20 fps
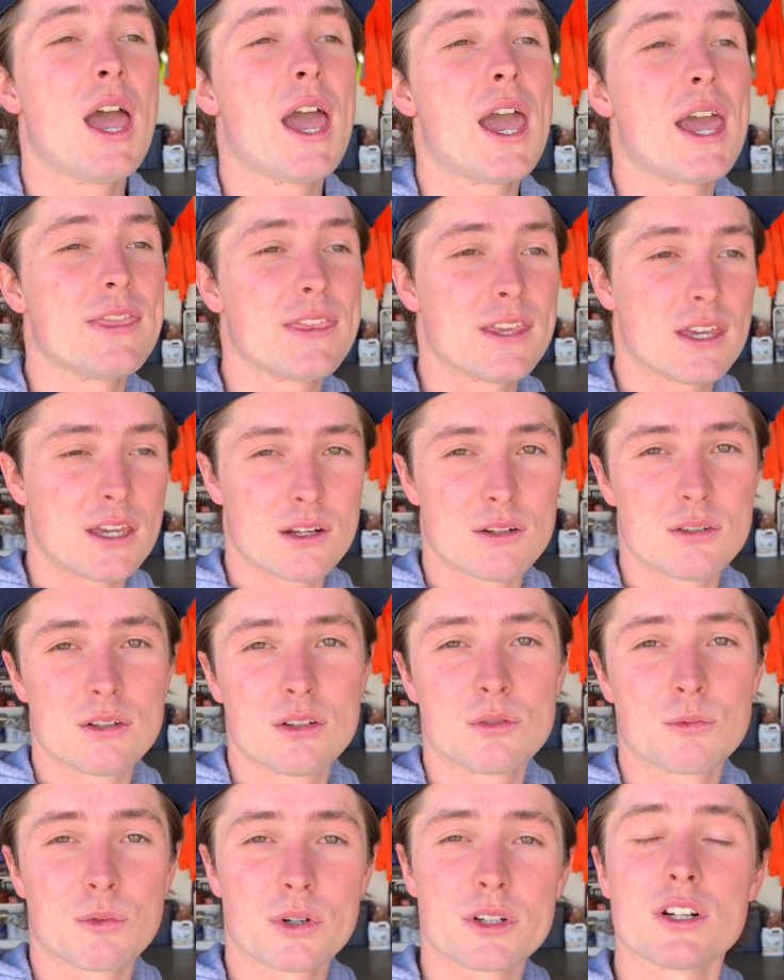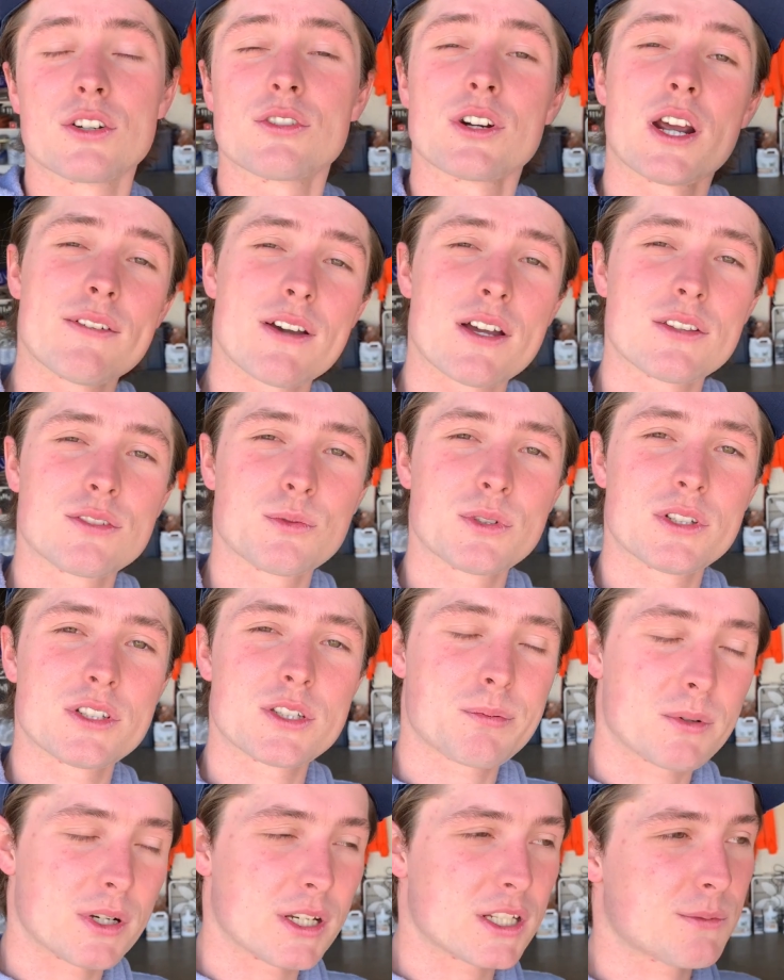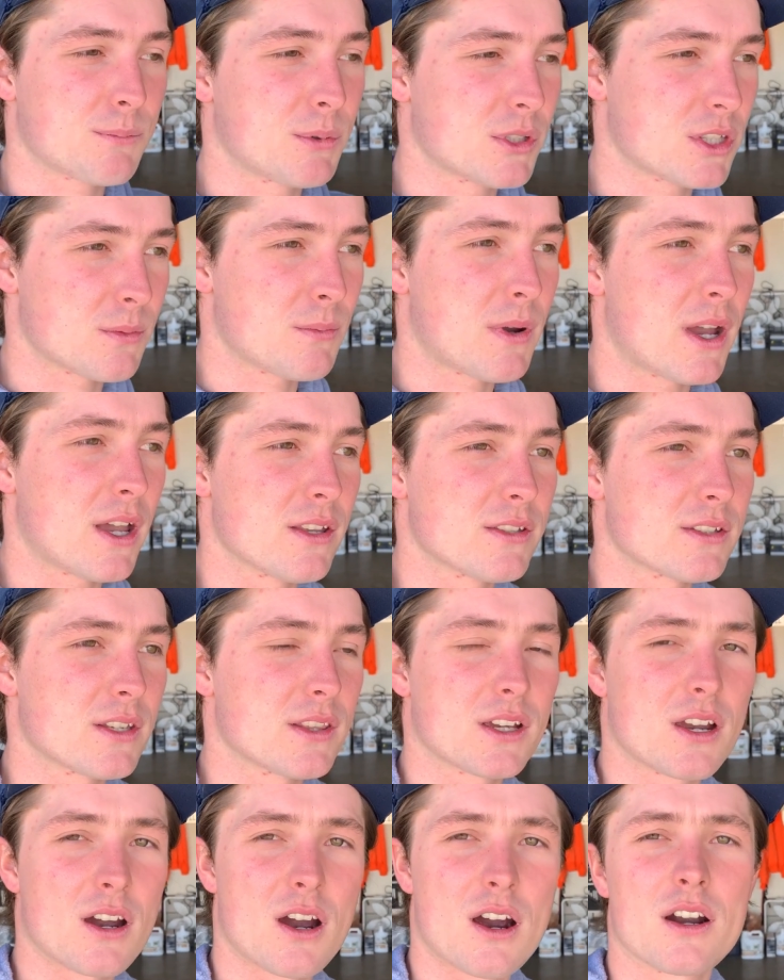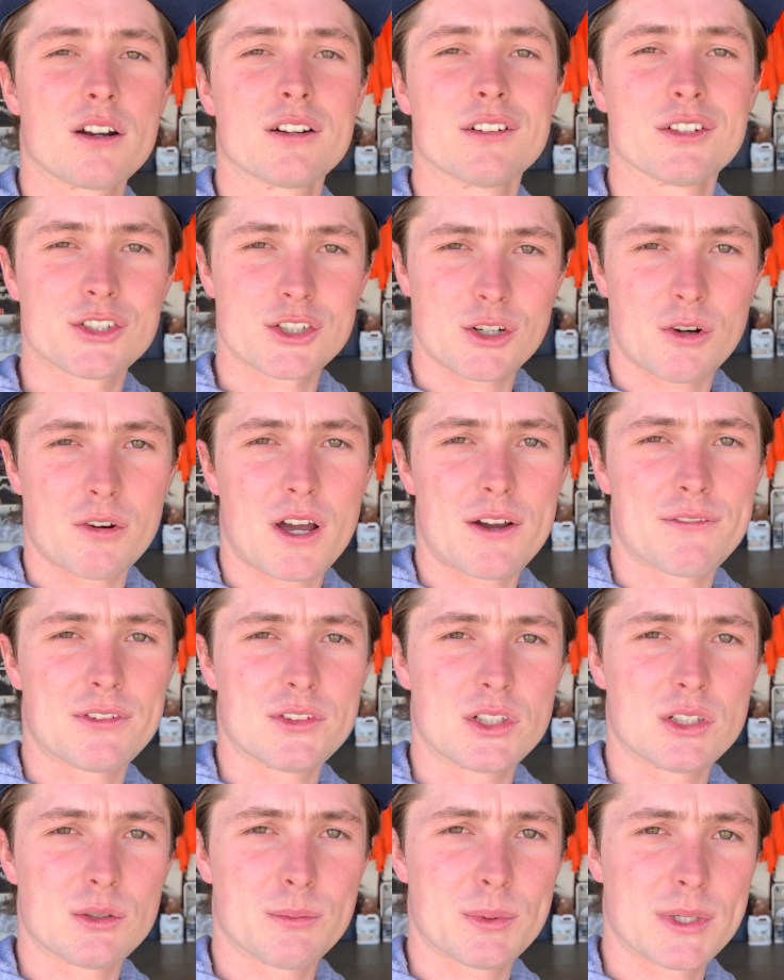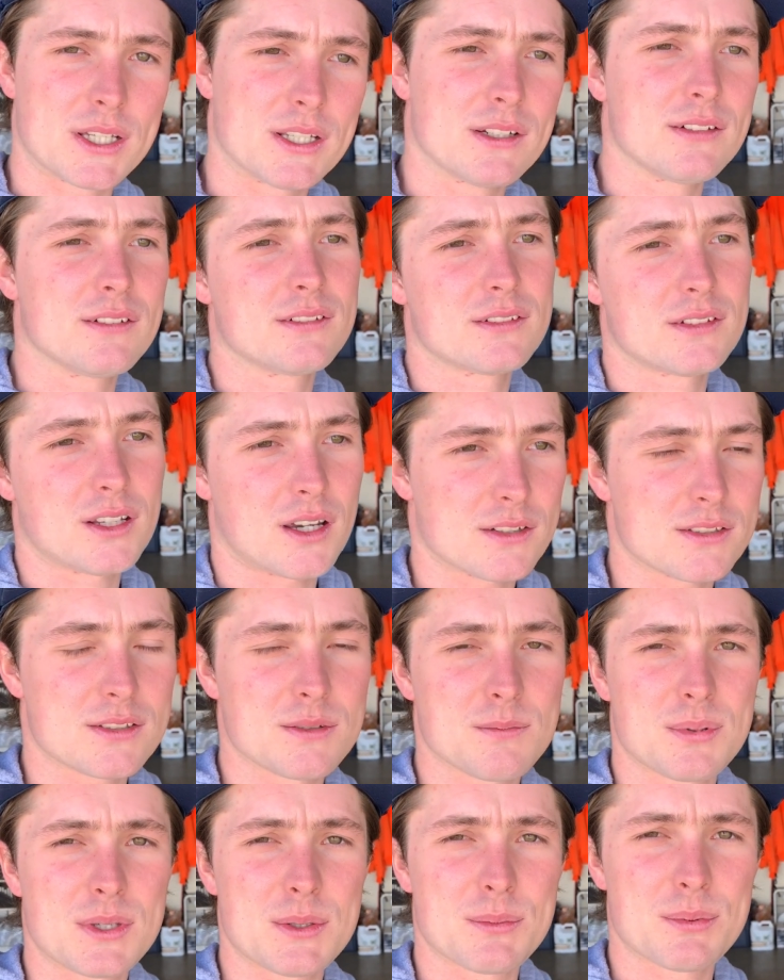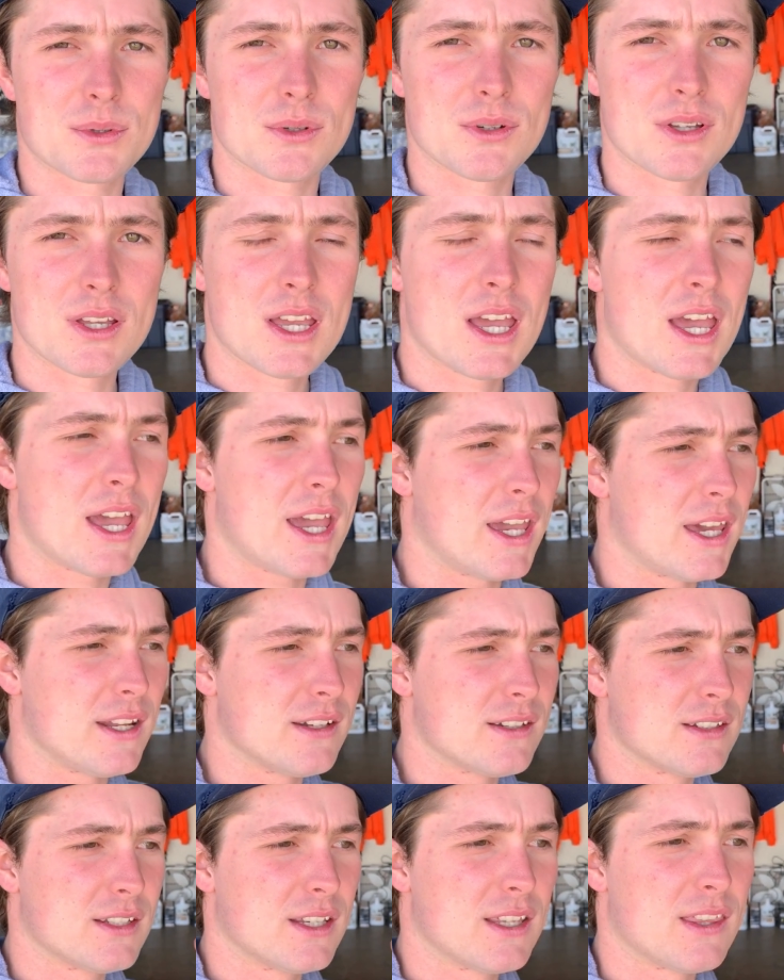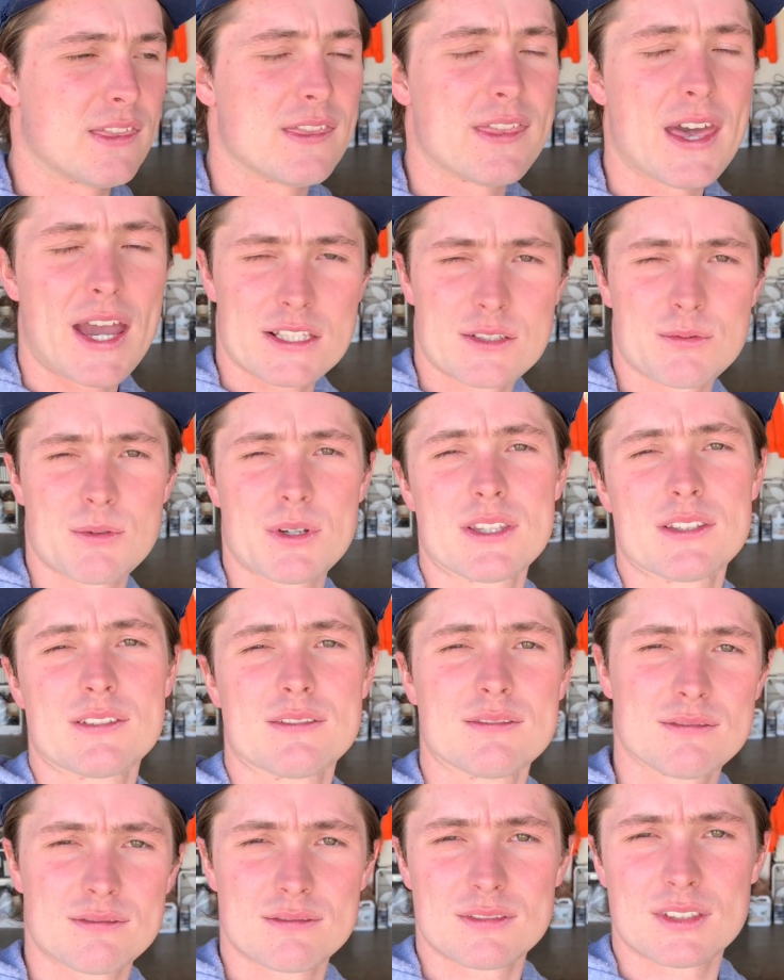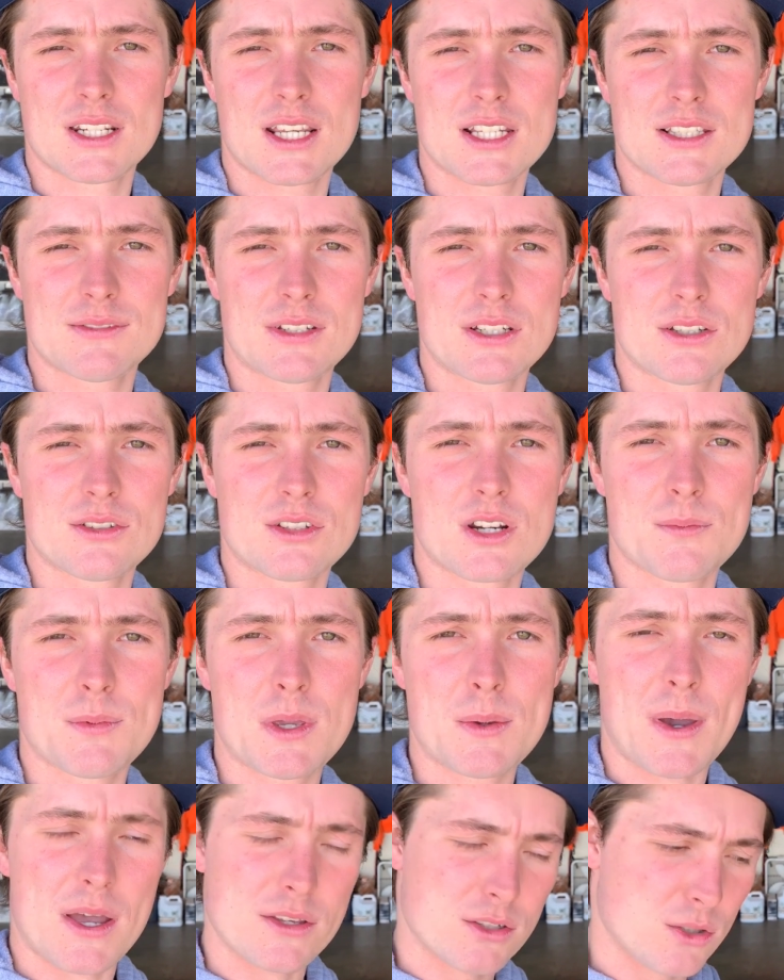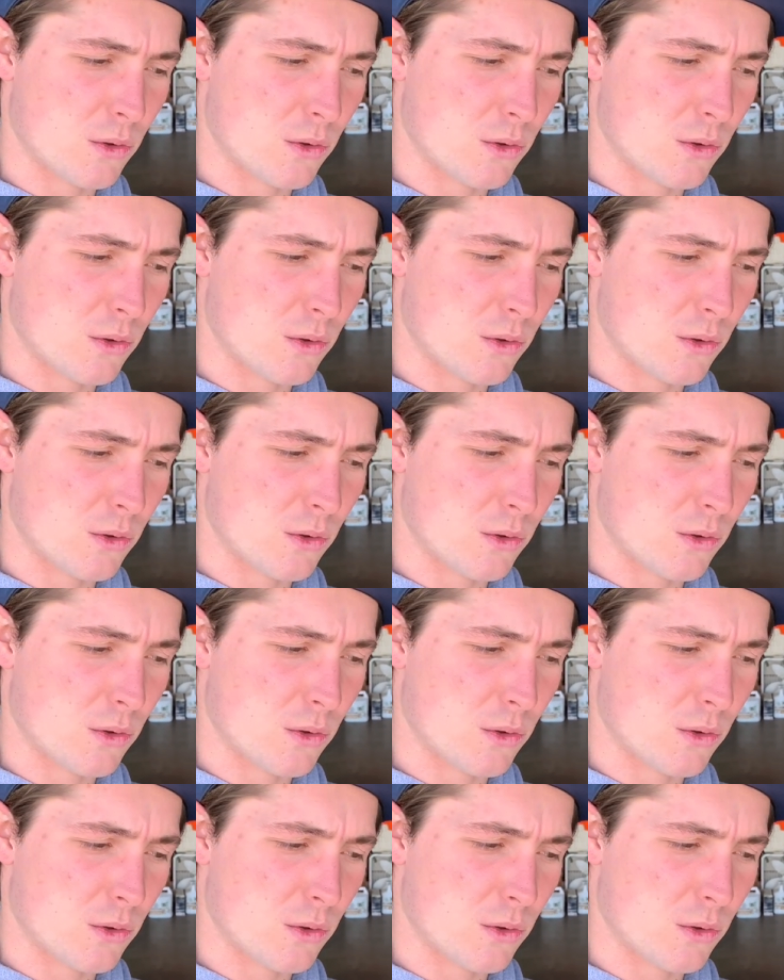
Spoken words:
And then we're gonna drive out to Willow Springs, put some miles on the car, show it off a little bit, talk to some people, and that's what today's video is going to be about.